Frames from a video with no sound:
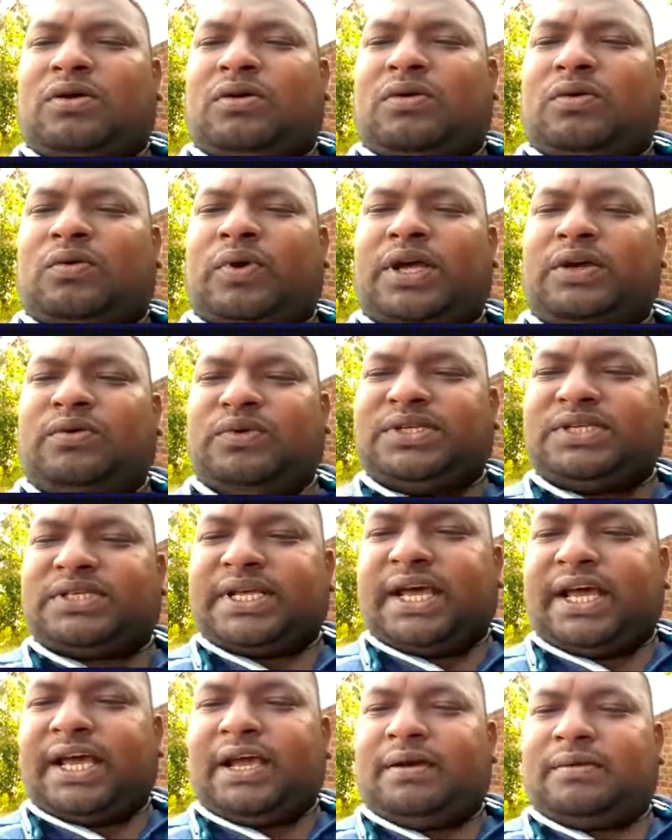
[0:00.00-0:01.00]
When we
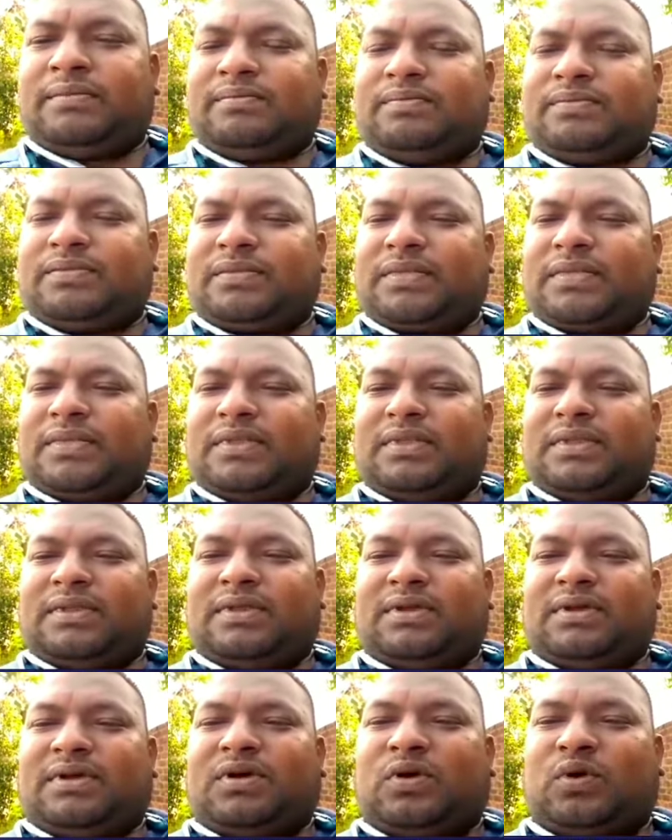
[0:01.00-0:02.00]
say
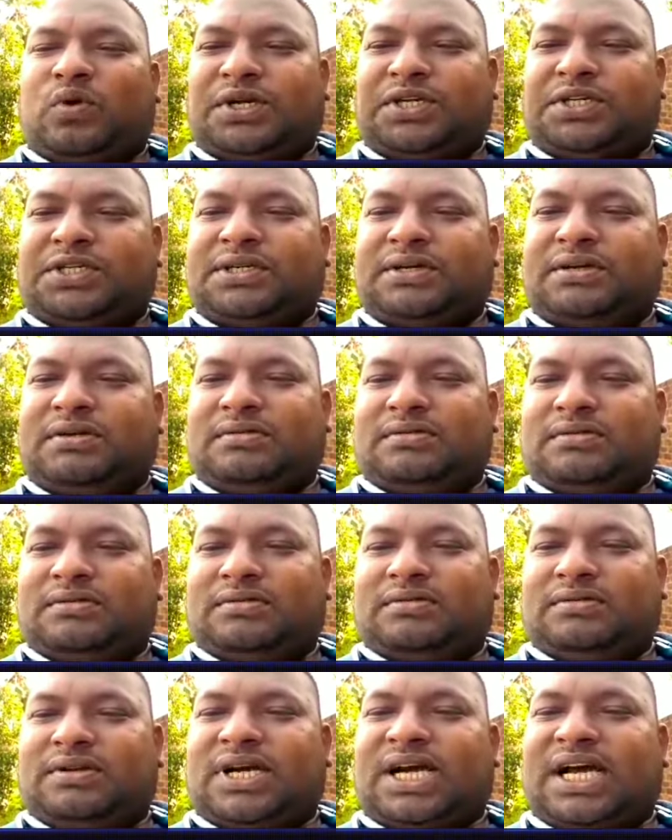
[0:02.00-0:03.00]
question,
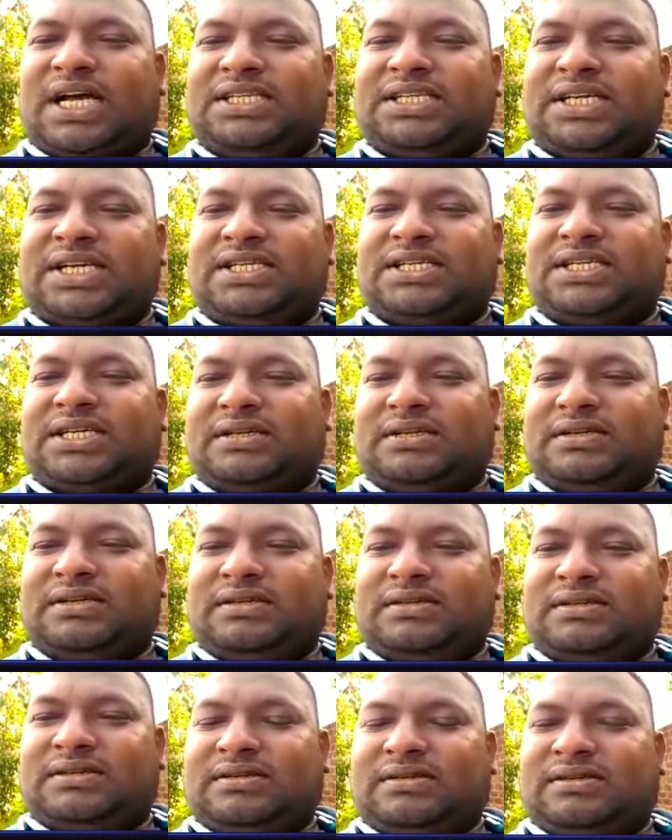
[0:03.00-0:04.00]
congestion,
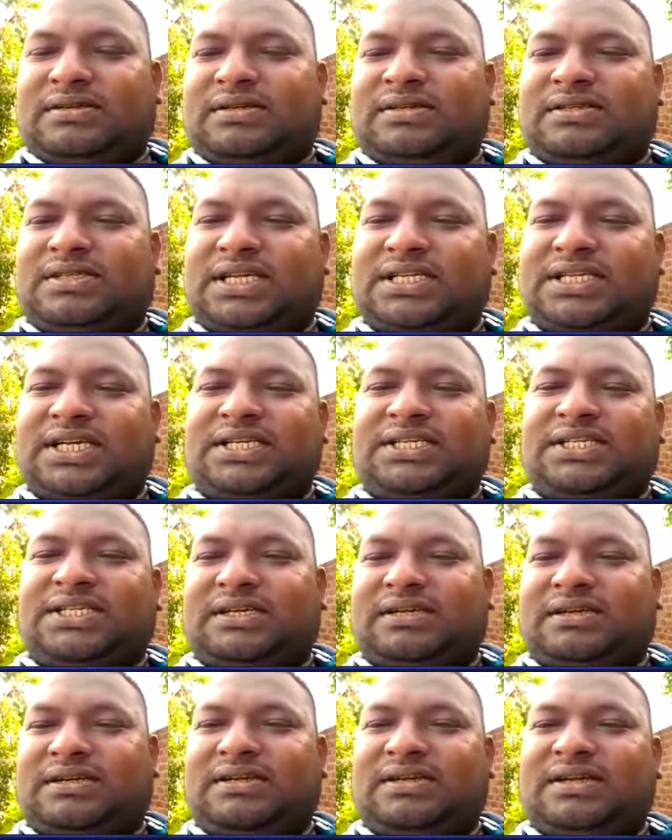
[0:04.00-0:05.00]

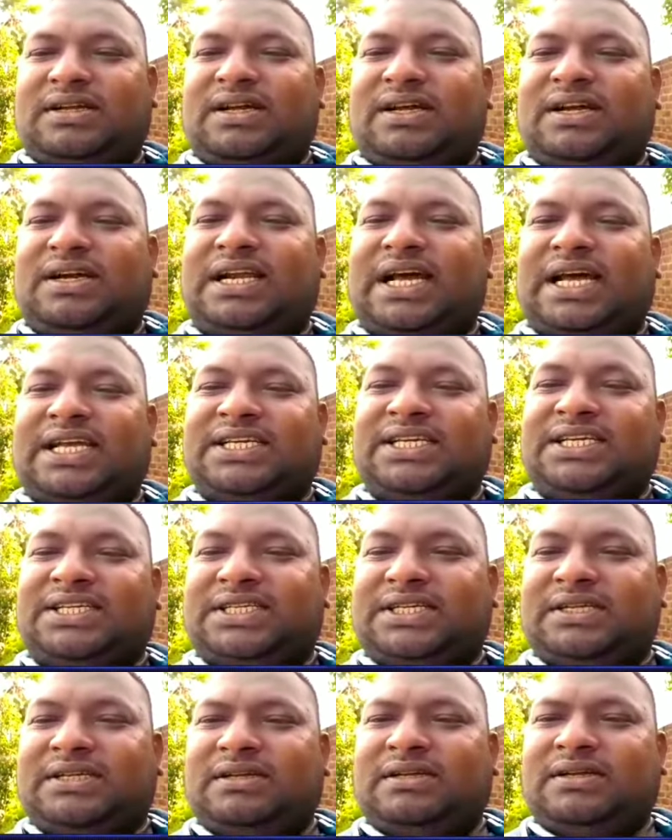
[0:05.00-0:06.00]
suggestion,
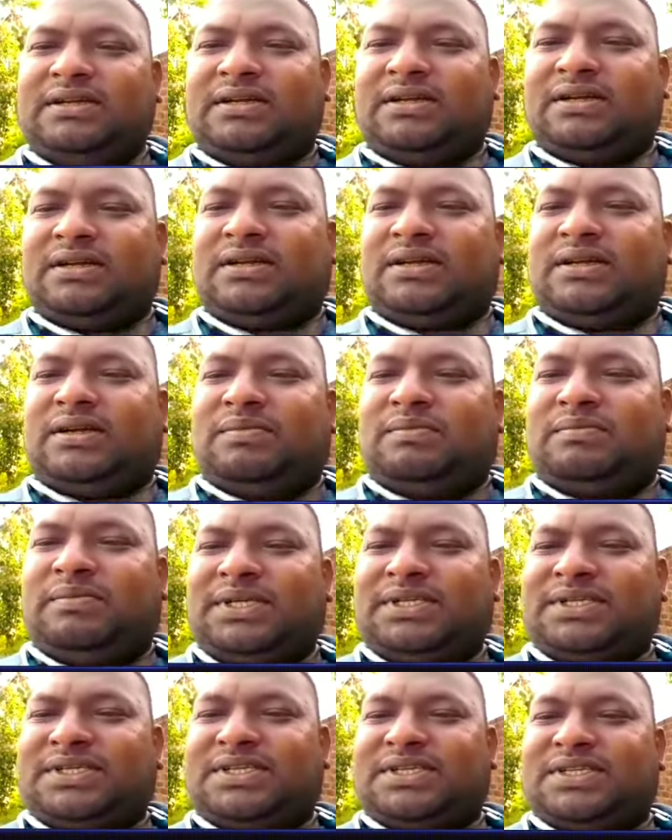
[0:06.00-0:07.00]
digestion,
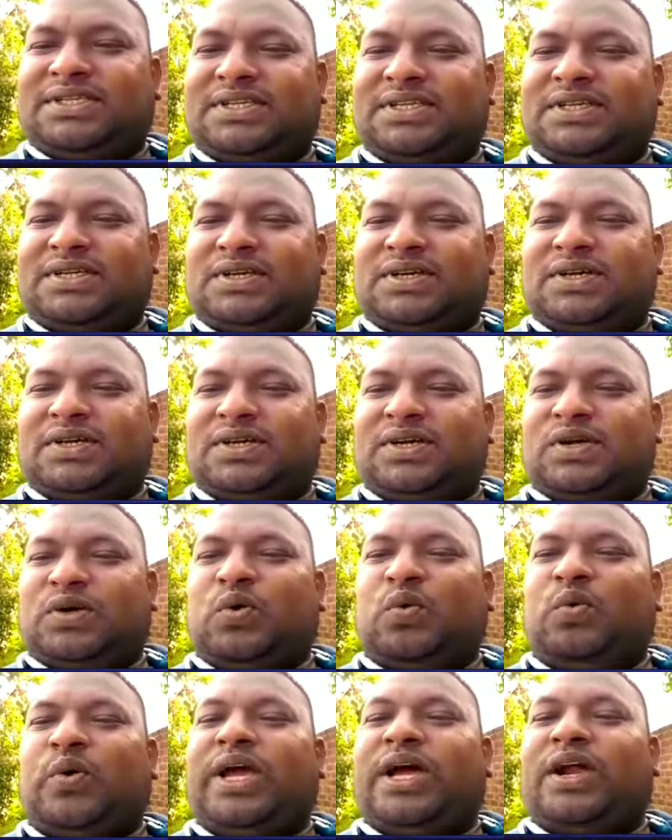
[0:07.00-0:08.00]
means
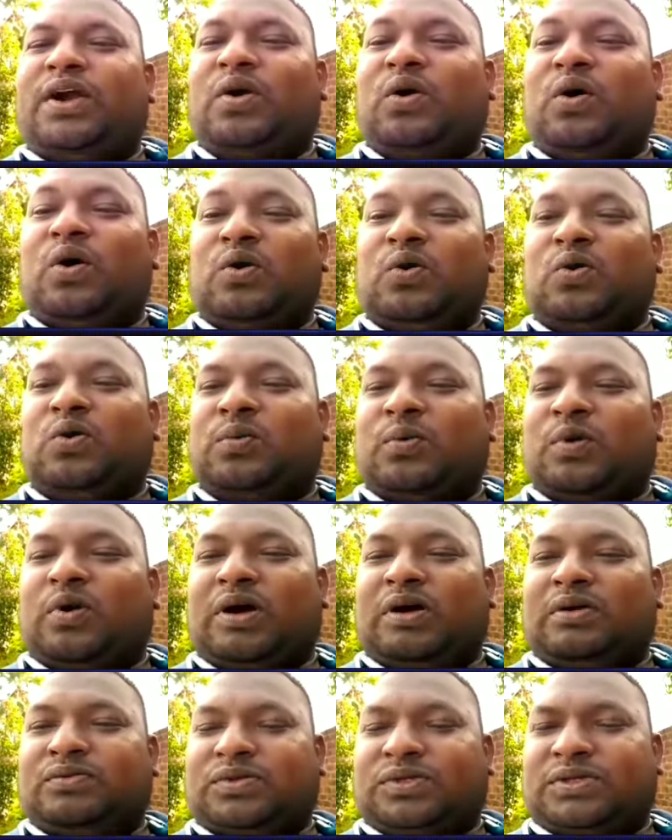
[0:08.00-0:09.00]
we are wrong to
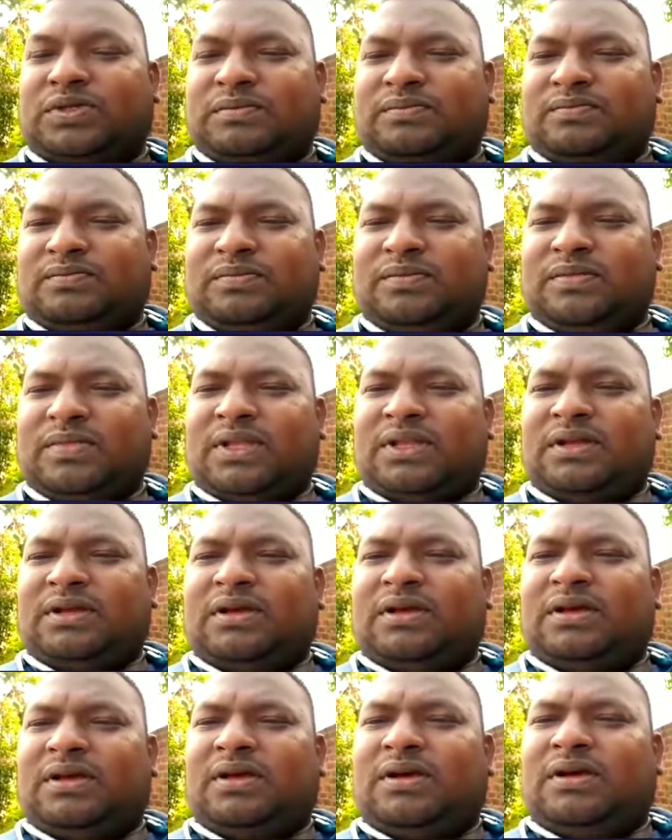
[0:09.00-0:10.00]
pronounce.
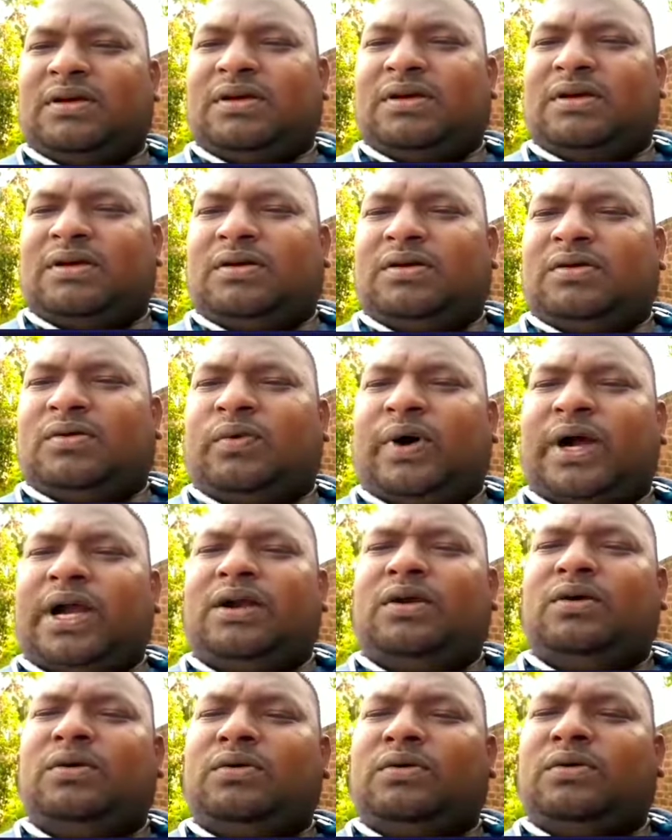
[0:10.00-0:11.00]
Why
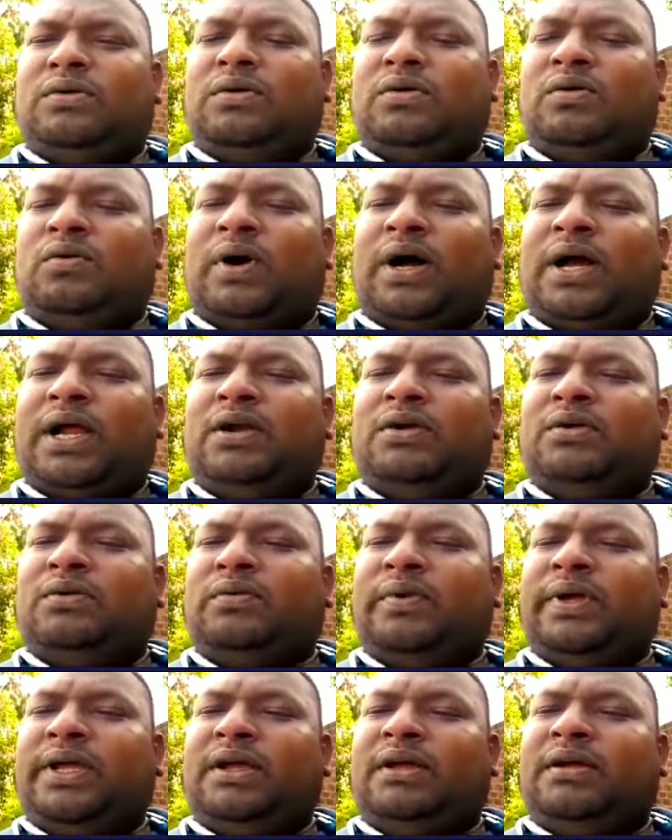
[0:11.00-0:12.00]
do
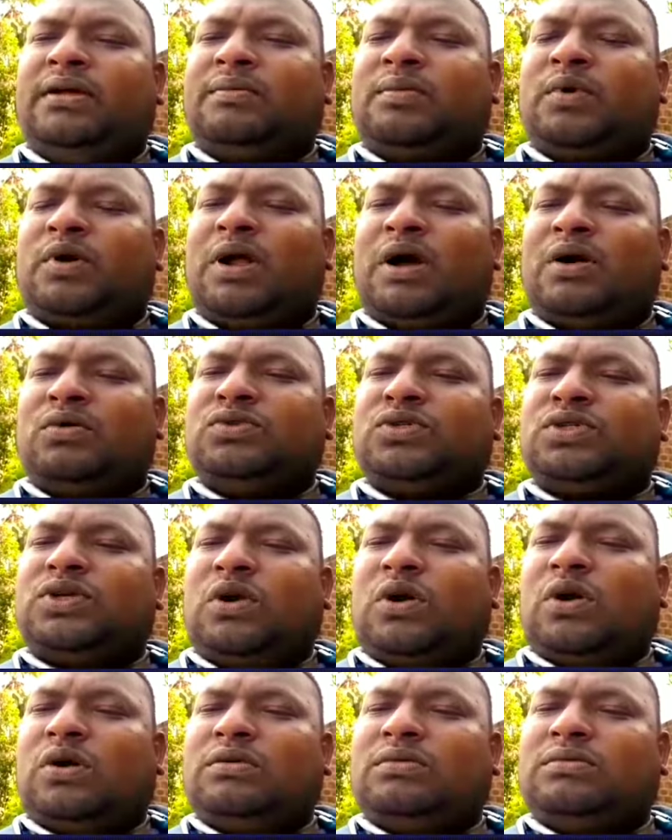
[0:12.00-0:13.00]
we pronounce
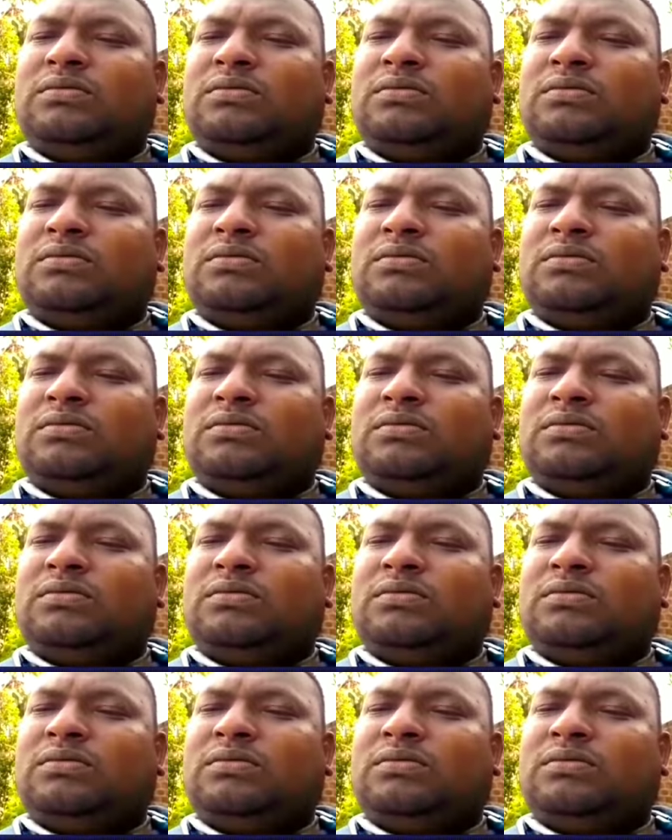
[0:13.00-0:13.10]
wrong?